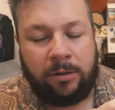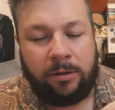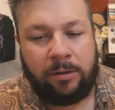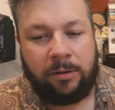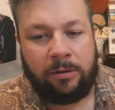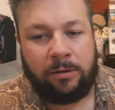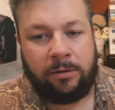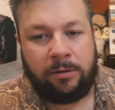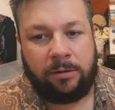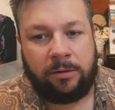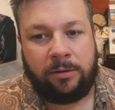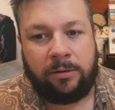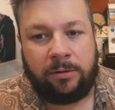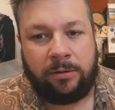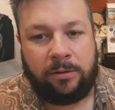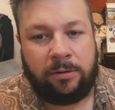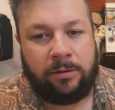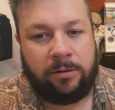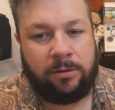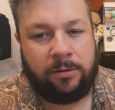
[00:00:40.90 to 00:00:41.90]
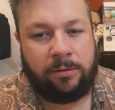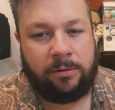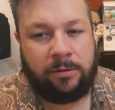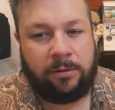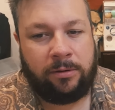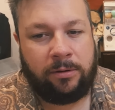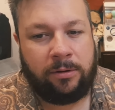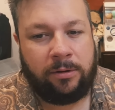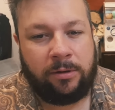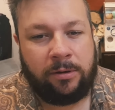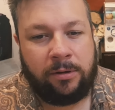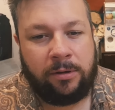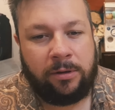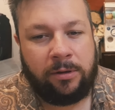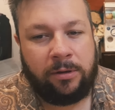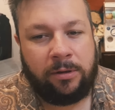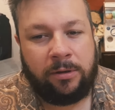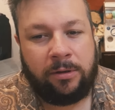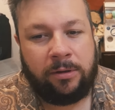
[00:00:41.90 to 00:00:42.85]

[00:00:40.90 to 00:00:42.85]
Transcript: (no one is talking)